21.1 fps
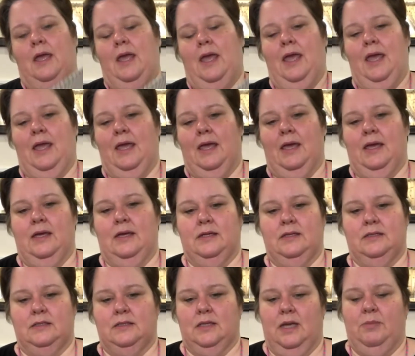
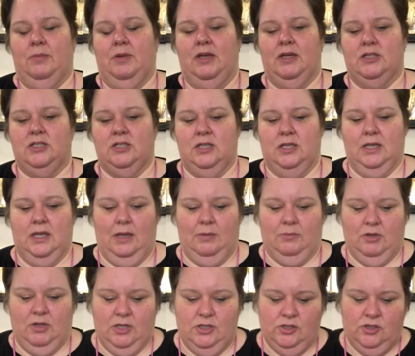And I'm
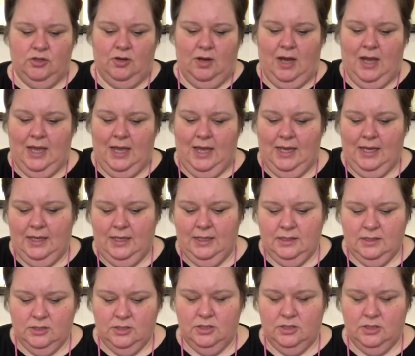going to try